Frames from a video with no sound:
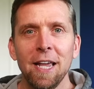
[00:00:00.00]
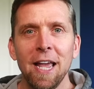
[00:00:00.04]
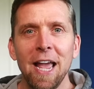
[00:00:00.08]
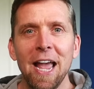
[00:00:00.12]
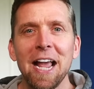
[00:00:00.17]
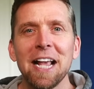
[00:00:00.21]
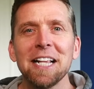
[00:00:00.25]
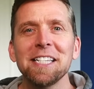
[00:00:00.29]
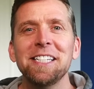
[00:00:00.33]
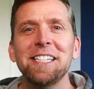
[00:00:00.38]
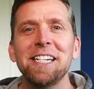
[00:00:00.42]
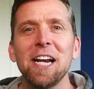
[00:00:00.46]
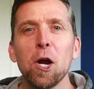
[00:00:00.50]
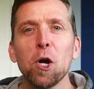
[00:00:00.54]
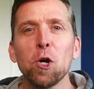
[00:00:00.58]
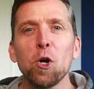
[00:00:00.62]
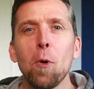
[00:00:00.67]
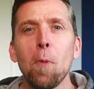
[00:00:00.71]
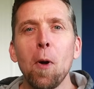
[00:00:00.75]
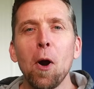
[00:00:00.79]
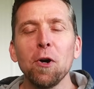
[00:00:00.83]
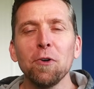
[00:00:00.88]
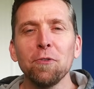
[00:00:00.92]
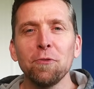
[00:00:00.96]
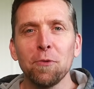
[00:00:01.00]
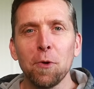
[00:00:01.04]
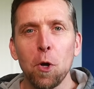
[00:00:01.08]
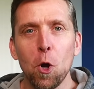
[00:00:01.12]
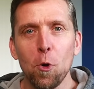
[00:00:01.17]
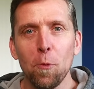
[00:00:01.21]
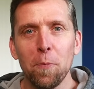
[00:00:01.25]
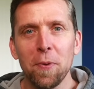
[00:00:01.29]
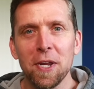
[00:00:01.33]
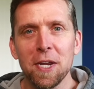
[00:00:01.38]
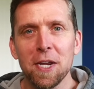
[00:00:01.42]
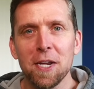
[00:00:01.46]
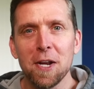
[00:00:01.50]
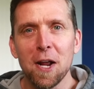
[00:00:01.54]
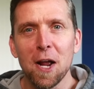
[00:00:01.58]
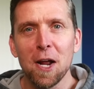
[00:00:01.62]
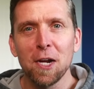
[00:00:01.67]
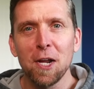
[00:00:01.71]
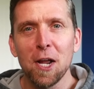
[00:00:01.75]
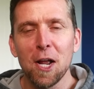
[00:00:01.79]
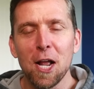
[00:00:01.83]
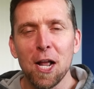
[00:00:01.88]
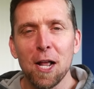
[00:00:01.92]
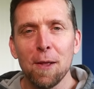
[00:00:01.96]
Hey, it's Derek Martin from
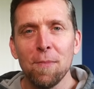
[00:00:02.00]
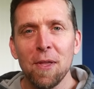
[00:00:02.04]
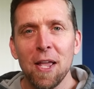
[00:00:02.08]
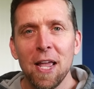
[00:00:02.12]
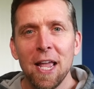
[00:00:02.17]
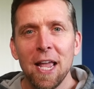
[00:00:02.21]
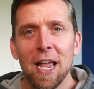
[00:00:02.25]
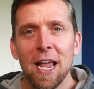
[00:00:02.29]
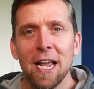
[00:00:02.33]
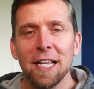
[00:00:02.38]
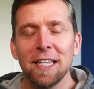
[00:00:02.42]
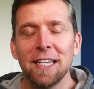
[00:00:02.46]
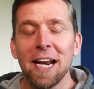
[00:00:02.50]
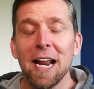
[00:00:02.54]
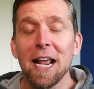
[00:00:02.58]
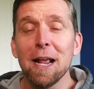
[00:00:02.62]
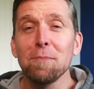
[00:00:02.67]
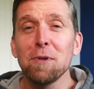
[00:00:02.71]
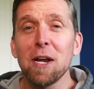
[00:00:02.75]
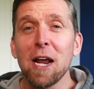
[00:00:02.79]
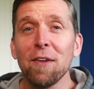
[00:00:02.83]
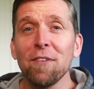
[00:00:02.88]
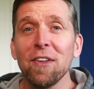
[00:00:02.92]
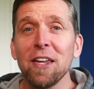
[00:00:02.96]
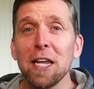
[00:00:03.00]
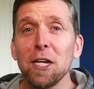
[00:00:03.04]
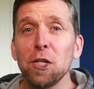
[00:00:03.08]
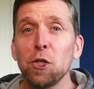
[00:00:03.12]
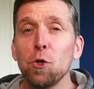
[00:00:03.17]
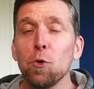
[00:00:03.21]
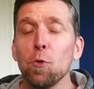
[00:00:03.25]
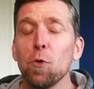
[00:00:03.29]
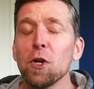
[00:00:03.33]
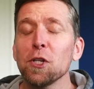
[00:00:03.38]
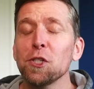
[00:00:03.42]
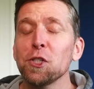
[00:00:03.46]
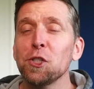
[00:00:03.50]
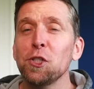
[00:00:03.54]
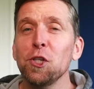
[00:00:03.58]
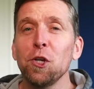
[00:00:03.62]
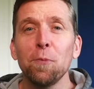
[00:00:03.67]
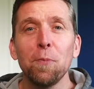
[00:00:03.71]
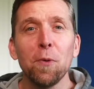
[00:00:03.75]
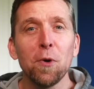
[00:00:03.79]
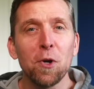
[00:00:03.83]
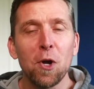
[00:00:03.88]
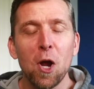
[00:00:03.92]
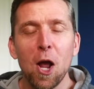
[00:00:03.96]
CodeOpinion.com, and today I'm diving into a
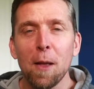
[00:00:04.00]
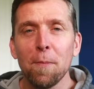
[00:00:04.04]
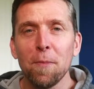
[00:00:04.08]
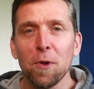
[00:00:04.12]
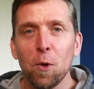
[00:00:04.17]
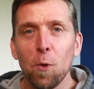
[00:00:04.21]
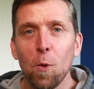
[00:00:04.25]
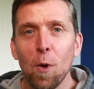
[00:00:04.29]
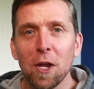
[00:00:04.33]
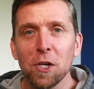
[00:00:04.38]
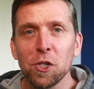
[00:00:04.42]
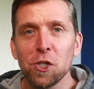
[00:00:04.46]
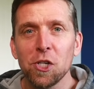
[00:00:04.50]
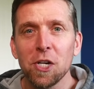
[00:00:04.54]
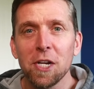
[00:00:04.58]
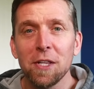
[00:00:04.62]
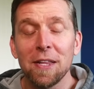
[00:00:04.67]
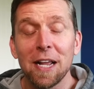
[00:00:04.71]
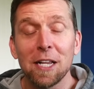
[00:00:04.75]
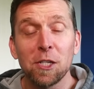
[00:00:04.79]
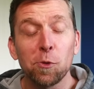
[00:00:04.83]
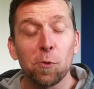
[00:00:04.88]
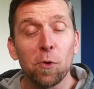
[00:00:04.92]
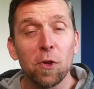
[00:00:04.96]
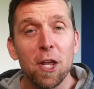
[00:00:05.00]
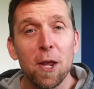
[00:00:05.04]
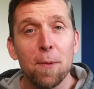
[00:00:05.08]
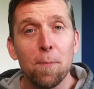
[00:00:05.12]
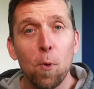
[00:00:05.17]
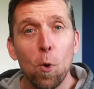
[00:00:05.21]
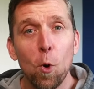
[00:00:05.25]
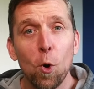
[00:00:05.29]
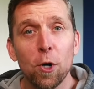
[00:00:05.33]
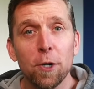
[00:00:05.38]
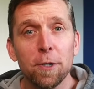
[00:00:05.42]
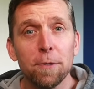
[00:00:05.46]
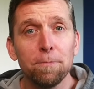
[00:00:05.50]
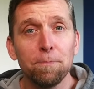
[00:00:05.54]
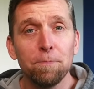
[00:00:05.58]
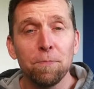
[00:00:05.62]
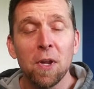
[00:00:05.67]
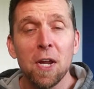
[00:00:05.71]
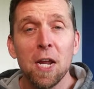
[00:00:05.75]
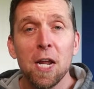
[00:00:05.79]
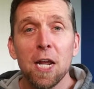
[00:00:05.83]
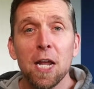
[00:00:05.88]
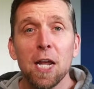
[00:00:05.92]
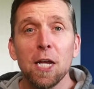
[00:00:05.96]
super common question that's really important,
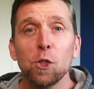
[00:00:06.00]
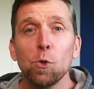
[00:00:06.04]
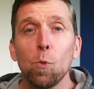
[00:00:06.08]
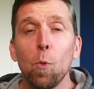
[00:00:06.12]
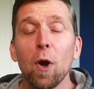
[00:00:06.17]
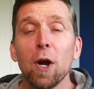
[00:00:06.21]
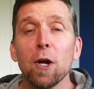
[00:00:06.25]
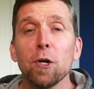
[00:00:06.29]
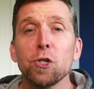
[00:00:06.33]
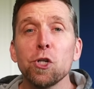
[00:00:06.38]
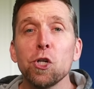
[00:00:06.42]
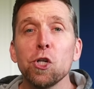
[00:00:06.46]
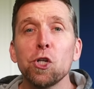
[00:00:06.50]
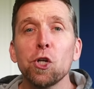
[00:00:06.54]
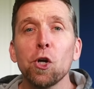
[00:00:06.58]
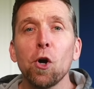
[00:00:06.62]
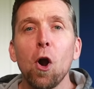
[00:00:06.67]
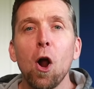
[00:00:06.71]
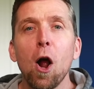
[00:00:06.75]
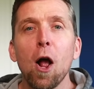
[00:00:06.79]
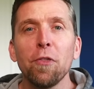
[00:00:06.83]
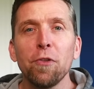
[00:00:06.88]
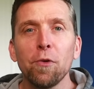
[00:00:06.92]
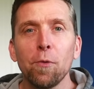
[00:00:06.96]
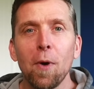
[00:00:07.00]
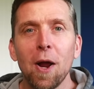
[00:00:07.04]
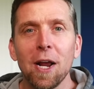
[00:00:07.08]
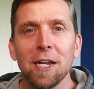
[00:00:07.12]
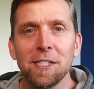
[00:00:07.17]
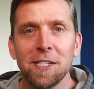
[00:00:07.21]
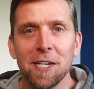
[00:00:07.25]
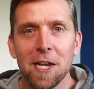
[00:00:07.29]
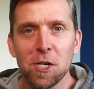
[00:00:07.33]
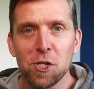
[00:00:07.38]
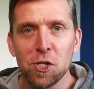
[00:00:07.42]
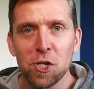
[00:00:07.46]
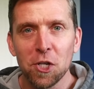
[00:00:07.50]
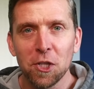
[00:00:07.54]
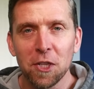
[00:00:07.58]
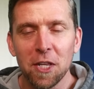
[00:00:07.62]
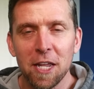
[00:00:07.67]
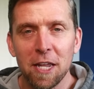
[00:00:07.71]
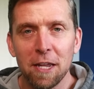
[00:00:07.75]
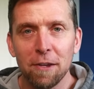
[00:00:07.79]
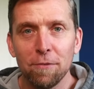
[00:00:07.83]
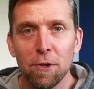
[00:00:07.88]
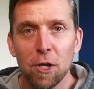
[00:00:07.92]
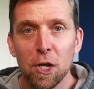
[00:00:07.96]
is where should your authorization
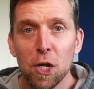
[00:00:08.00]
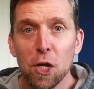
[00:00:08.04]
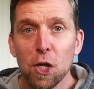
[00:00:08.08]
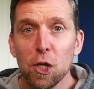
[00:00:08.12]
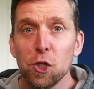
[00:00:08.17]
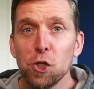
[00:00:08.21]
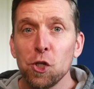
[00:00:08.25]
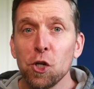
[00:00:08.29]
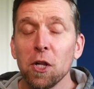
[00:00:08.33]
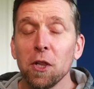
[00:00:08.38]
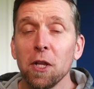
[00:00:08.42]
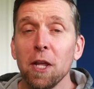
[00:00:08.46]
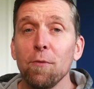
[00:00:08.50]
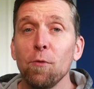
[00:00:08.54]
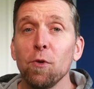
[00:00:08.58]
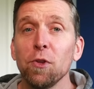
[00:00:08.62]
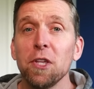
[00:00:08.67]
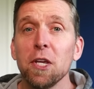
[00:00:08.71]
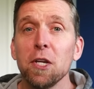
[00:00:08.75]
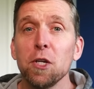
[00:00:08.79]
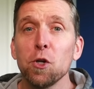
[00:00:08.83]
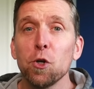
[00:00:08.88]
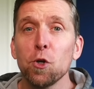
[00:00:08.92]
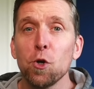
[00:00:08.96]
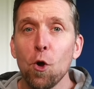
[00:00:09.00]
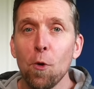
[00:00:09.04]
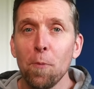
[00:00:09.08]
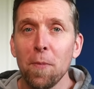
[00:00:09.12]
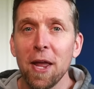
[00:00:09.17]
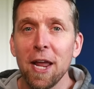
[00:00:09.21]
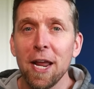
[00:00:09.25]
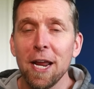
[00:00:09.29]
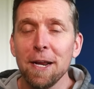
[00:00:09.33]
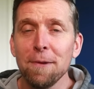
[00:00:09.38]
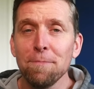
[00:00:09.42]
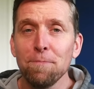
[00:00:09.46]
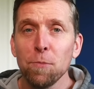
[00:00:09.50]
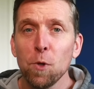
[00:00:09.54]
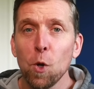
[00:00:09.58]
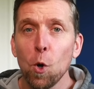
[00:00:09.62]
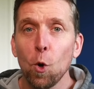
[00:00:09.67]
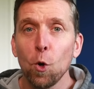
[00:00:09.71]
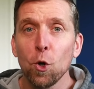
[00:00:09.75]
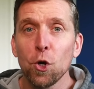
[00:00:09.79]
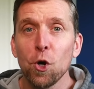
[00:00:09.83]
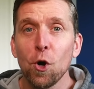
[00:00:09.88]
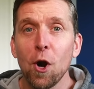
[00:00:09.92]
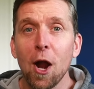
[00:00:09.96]
live? Should it live within your domain
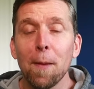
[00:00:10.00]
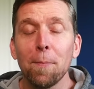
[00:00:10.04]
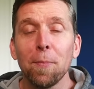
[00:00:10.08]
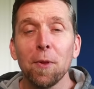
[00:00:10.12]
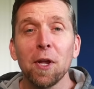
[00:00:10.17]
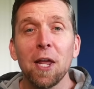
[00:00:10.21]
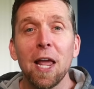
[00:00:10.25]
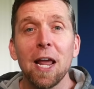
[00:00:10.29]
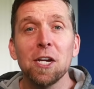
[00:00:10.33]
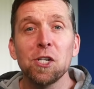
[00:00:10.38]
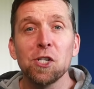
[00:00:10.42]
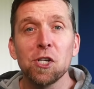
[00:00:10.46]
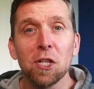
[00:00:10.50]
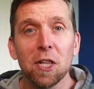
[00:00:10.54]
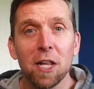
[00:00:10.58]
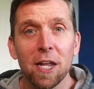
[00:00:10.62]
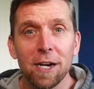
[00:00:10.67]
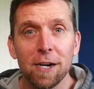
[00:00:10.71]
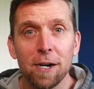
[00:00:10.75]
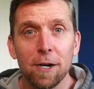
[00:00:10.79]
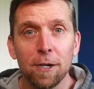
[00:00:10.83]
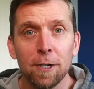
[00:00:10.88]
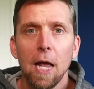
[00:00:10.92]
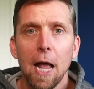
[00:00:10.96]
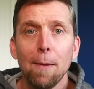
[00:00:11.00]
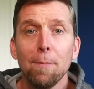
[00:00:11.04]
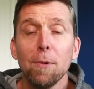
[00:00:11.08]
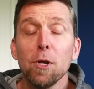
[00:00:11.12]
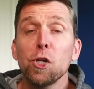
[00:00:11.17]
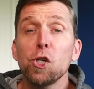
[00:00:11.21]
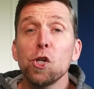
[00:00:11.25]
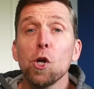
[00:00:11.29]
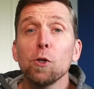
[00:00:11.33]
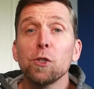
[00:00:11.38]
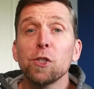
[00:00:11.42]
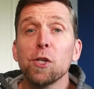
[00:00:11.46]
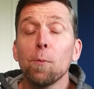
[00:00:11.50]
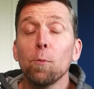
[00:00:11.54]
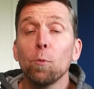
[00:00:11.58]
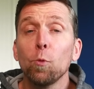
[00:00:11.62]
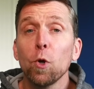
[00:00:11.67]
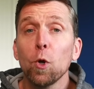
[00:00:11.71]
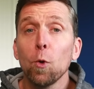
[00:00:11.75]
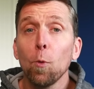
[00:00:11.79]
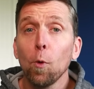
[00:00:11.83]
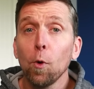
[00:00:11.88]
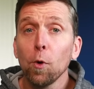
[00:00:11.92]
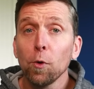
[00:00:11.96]
or your application layer? I'm going to show some
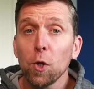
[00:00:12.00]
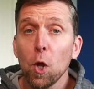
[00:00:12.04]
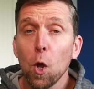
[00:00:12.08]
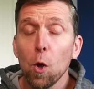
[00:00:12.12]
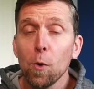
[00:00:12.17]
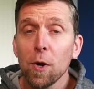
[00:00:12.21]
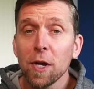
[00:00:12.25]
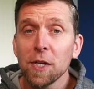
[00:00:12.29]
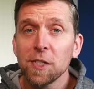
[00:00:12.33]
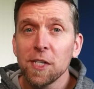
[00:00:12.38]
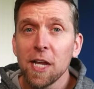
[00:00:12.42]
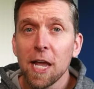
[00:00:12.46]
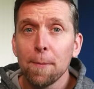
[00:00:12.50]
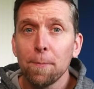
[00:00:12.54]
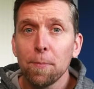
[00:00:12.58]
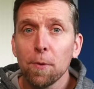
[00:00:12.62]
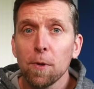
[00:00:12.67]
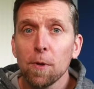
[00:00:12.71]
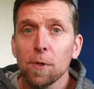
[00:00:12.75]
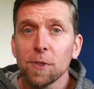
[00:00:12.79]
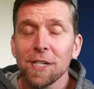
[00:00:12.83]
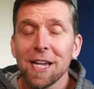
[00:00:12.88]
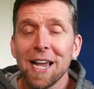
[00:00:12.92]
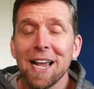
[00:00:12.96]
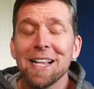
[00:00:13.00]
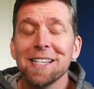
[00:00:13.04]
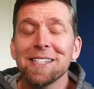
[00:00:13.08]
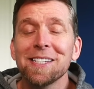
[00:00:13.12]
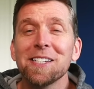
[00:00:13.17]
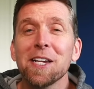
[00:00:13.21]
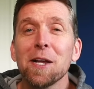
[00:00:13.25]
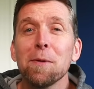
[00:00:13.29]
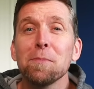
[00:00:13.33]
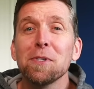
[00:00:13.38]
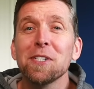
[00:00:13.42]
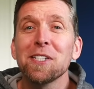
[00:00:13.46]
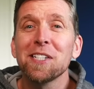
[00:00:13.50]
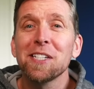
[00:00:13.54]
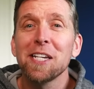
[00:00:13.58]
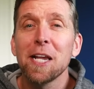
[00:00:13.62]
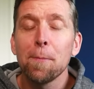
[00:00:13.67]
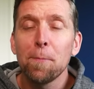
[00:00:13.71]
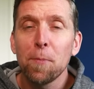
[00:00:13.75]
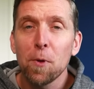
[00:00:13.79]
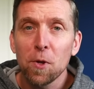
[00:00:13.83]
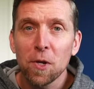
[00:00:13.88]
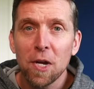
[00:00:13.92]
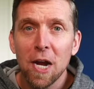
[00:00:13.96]
real-world code examples and some
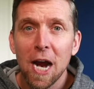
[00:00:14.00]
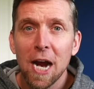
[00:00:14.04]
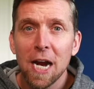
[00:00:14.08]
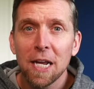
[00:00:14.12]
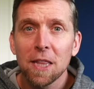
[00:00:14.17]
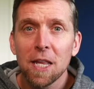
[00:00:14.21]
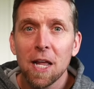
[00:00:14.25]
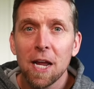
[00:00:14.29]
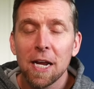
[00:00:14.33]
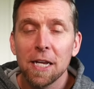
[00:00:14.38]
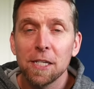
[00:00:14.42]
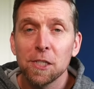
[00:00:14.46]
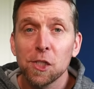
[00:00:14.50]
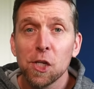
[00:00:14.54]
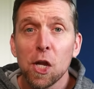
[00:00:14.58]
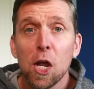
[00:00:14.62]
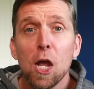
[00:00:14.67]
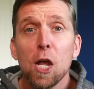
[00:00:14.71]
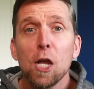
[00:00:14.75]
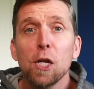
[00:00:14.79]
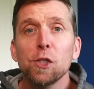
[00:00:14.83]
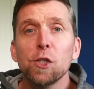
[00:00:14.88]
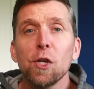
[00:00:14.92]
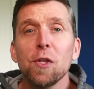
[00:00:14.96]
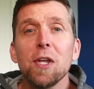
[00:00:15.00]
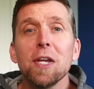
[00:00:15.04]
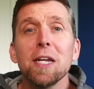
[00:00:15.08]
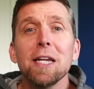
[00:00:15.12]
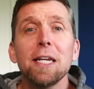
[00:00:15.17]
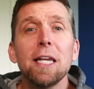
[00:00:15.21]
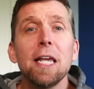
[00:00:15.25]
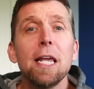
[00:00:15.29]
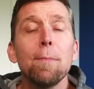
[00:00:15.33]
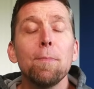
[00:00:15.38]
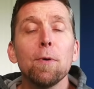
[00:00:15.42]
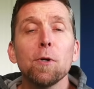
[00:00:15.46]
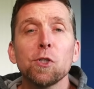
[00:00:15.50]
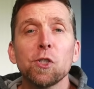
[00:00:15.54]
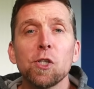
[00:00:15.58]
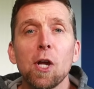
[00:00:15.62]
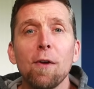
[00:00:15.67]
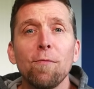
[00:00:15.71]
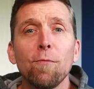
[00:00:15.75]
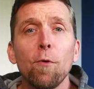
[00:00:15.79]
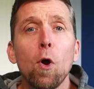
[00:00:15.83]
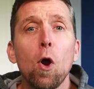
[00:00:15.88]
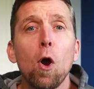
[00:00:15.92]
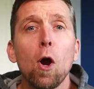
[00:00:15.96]
simple guidelines so that you can keep your
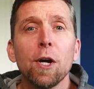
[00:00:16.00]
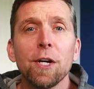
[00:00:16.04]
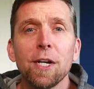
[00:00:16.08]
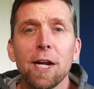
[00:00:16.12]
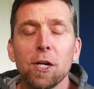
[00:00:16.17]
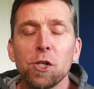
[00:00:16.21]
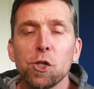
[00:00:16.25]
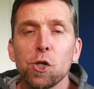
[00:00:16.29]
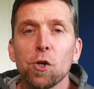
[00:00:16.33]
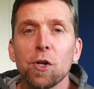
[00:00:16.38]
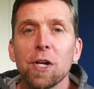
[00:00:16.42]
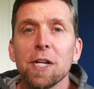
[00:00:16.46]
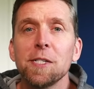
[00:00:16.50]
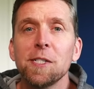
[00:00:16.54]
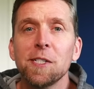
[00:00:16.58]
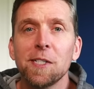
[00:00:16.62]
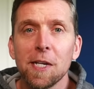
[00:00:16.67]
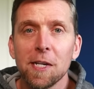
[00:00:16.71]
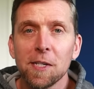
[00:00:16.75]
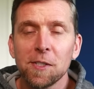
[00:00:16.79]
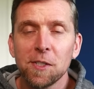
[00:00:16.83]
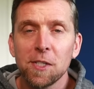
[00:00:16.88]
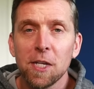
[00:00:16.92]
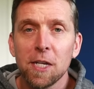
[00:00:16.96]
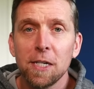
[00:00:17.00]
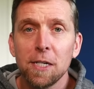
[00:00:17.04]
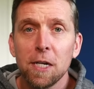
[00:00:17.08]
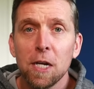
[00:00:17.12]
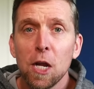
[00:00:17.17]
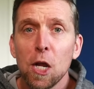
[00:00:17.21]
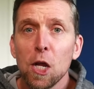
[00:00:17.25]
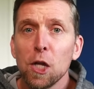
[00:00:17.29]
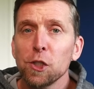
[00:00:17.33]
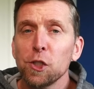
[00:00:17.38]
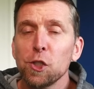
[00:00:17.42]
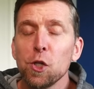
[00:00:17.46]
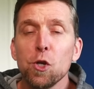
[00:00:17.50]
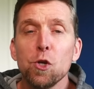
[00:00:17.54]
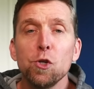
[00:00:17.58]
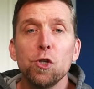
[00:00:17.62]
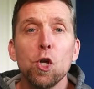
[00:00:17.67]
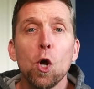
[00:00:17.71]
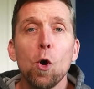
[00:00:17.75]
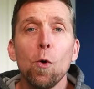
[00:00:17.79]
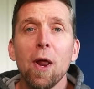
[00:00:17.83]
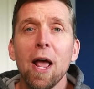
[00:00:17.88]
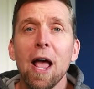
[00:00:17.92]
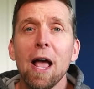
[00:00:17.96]
software architecture consistent so you
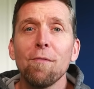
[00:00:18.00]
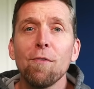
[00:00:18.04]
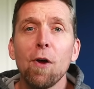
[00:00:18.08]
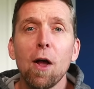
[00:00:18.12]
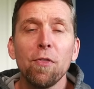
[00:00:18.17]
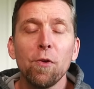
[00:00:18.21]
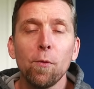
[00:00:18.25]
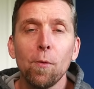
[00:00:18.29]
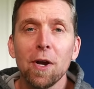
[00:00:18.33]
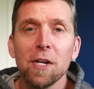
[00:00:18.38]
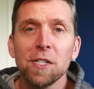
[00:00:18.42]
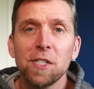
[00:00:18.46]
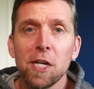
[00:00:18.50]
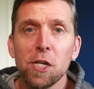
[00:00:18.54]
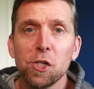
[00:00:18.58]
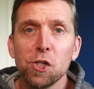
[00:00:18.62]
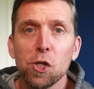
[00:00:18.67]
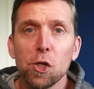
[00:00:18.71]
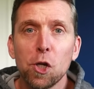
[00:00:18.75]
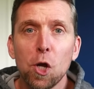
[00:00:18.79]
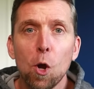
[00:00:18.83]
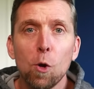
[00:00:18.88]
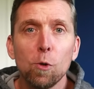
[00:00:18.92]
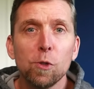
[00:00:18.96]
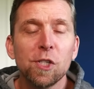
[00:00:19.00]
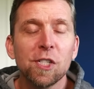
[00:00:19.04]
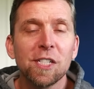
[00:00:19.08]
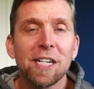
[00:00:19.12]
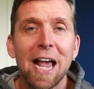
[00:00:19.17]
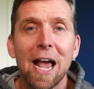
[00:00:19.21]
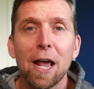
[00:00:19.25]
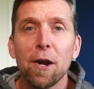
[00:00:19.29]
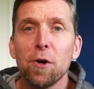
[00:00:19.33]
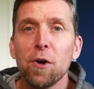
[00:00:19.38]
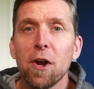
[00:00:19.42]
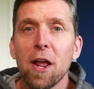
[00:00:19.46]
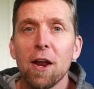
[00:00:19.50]
don't have authorization code scattered